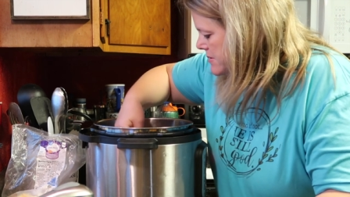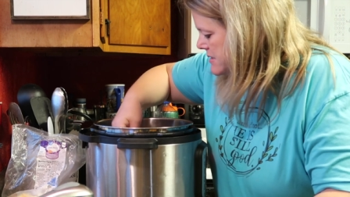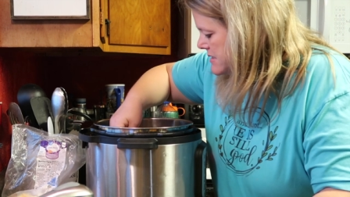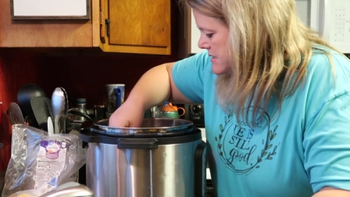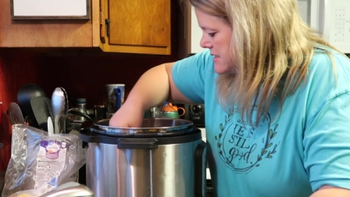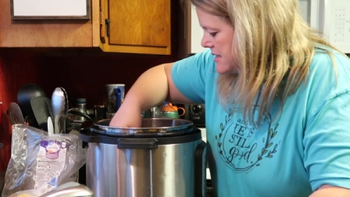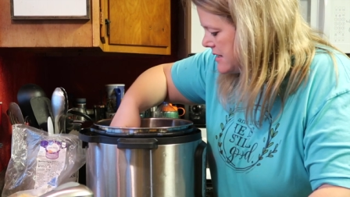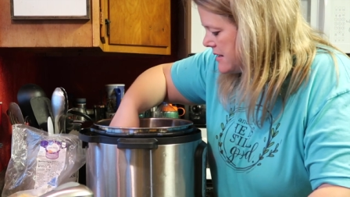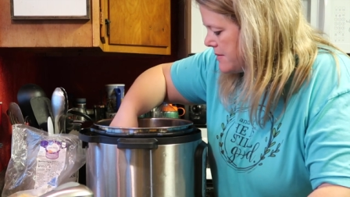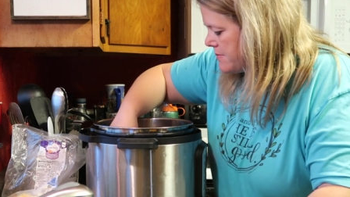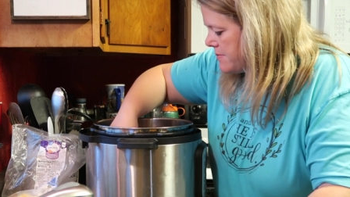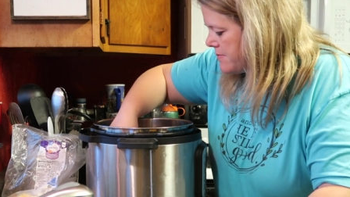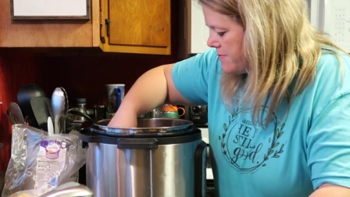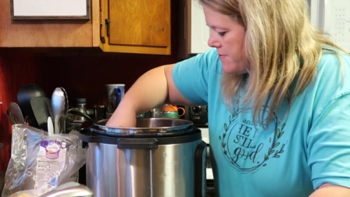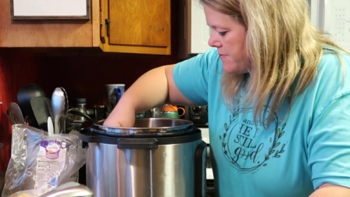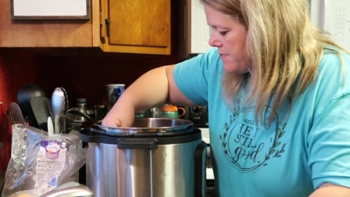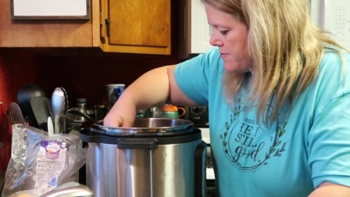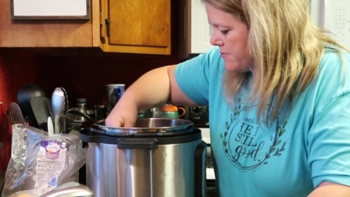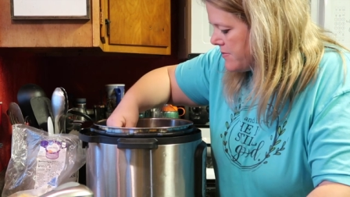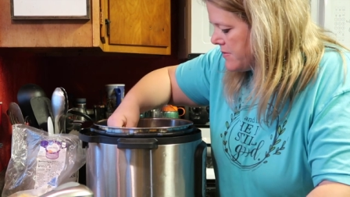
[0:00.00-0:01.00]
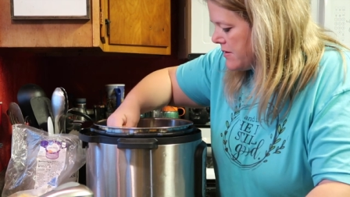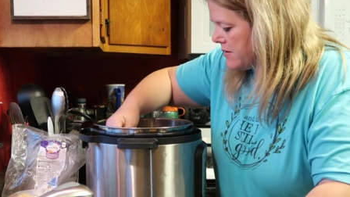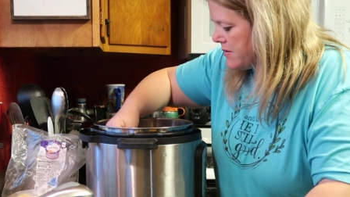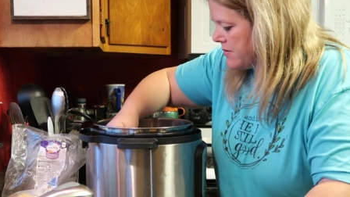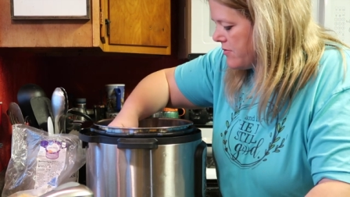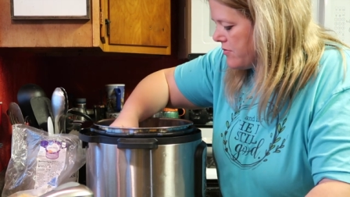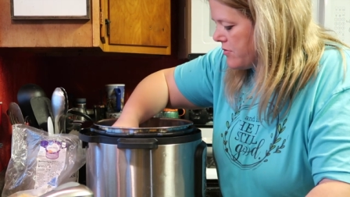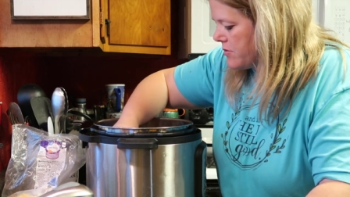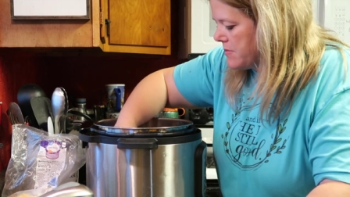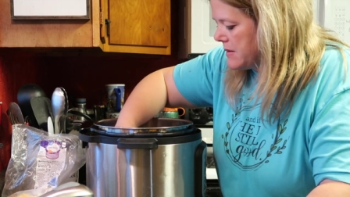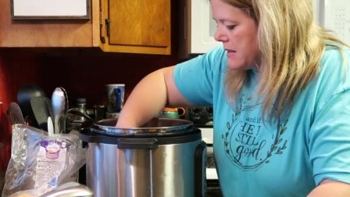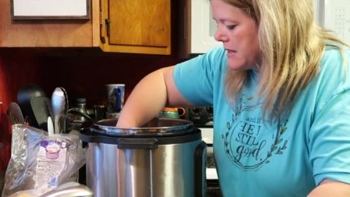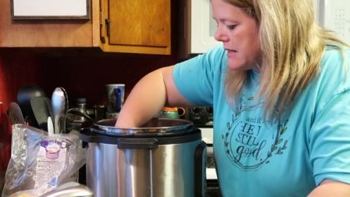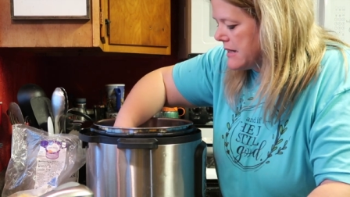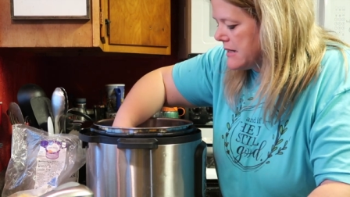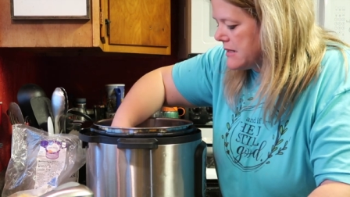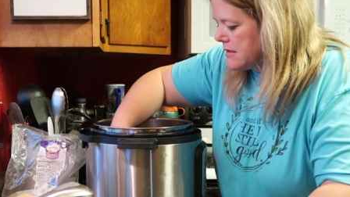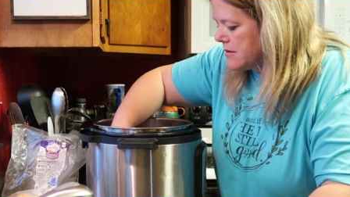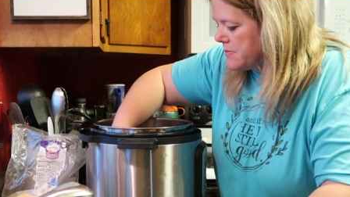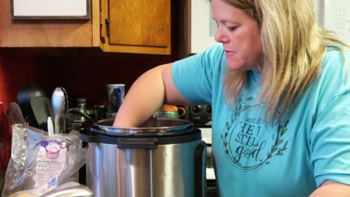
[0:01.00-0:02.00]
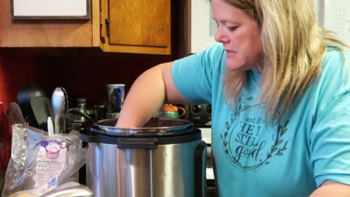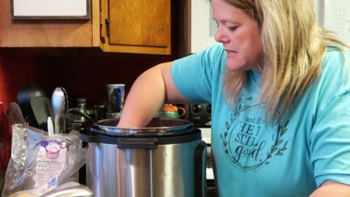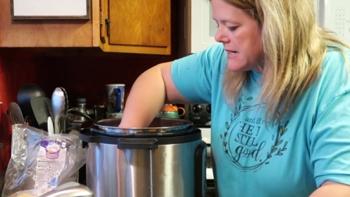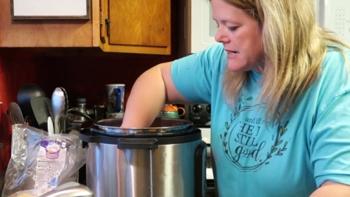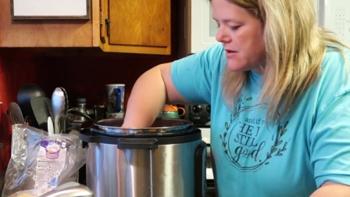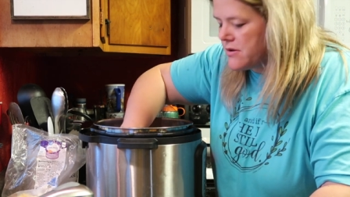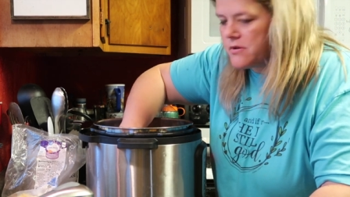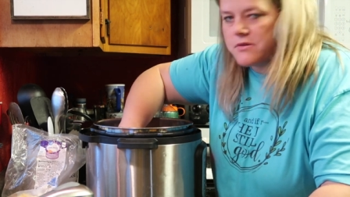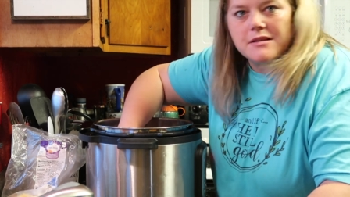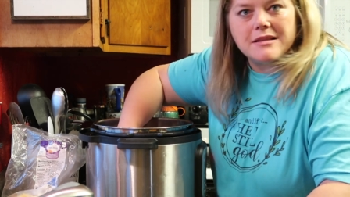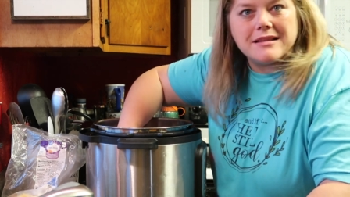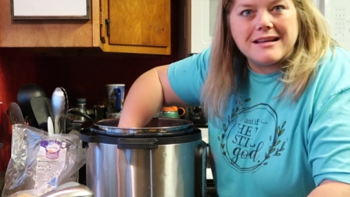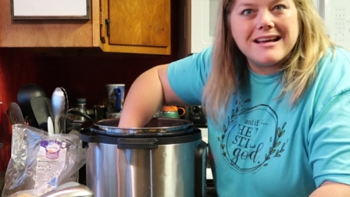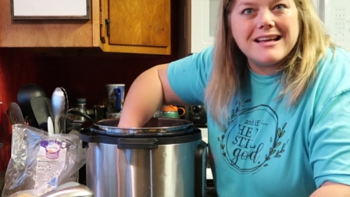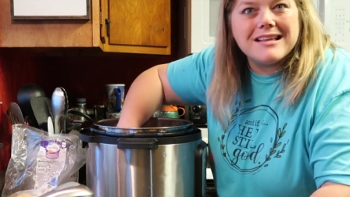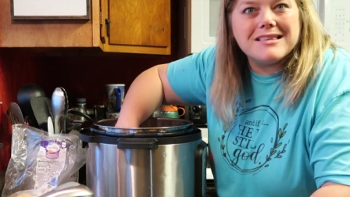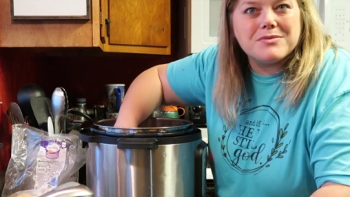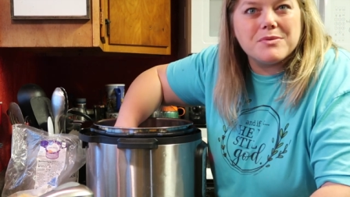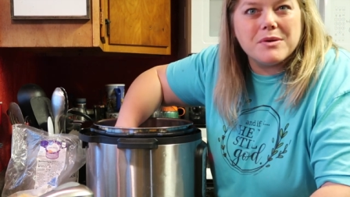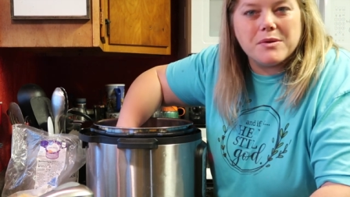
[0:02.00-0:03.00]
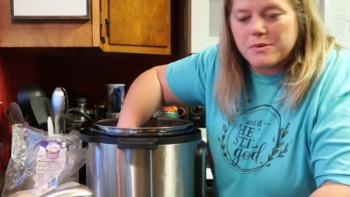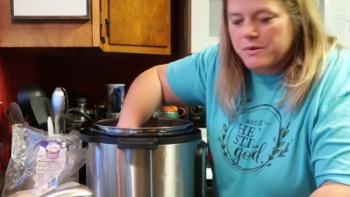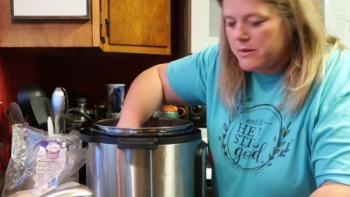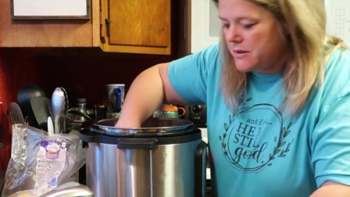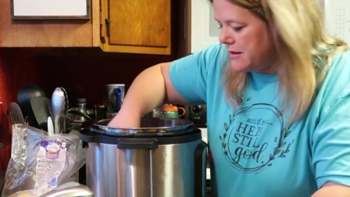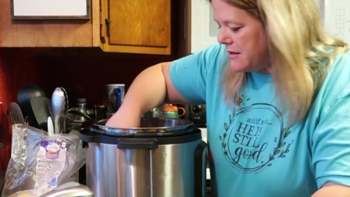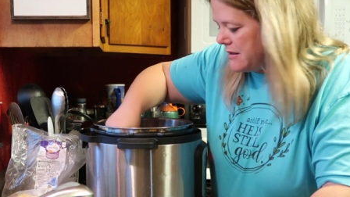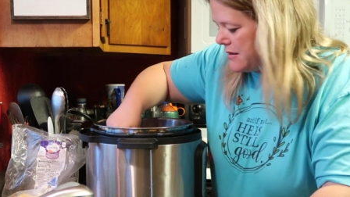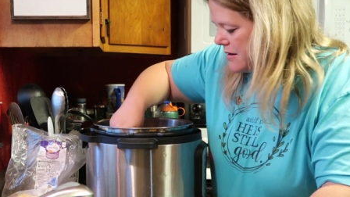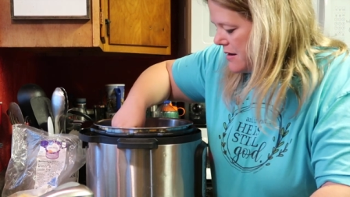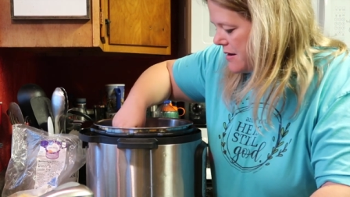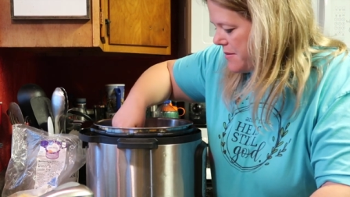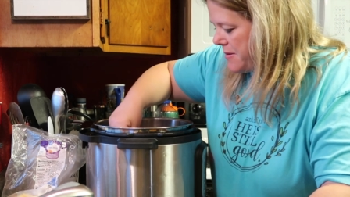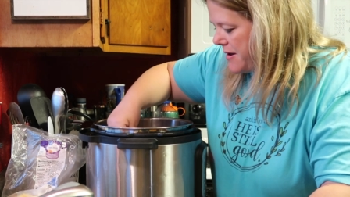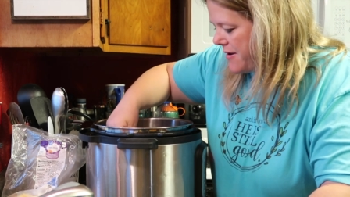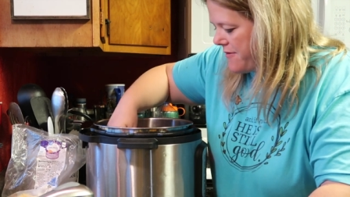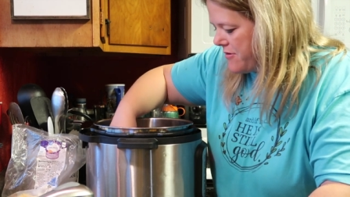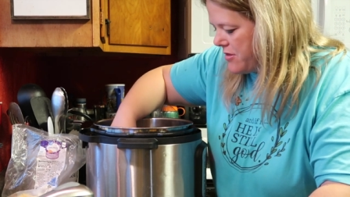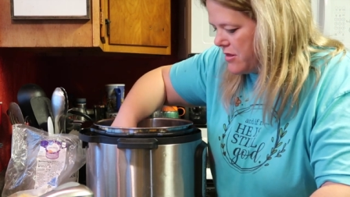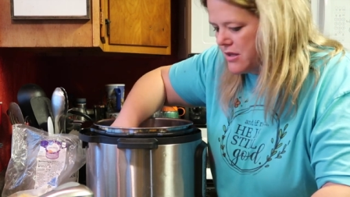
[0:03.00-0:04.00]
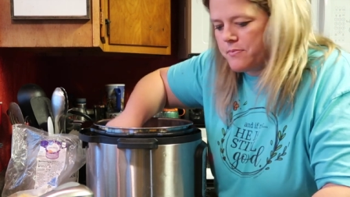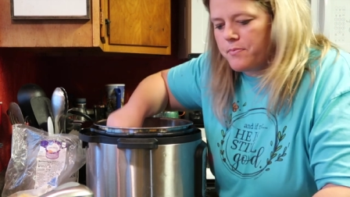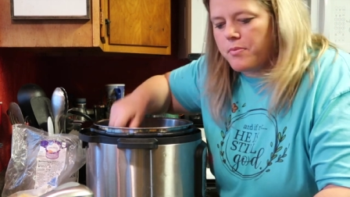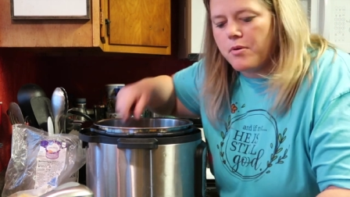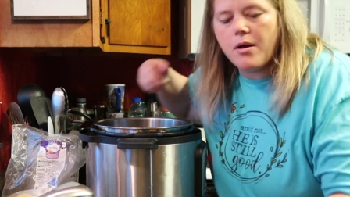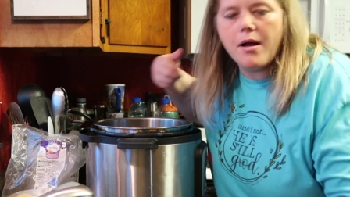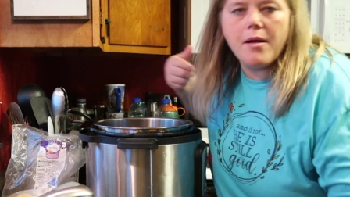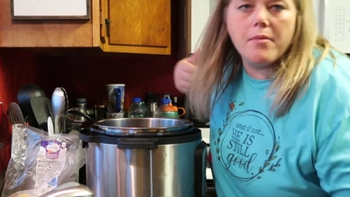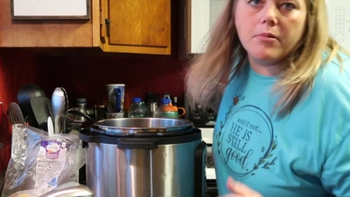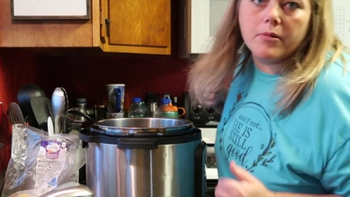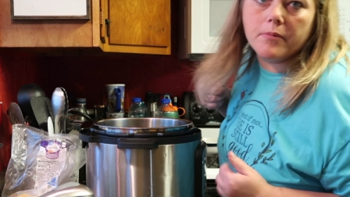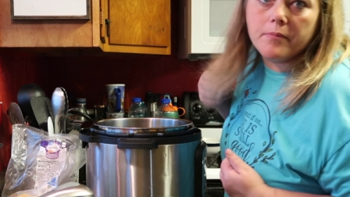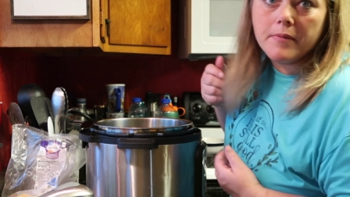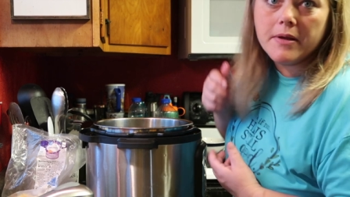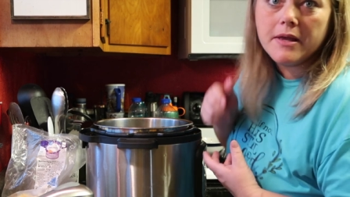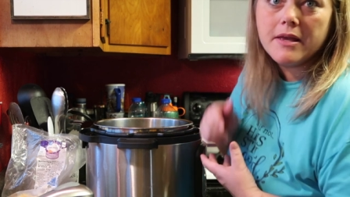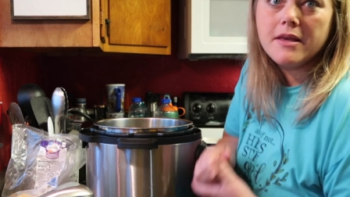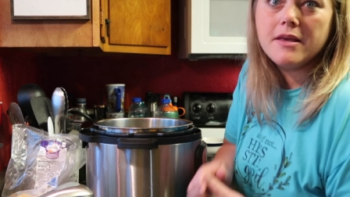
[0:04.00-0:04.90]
steam from getting to the potatoes, and that's where we ended up having the problem.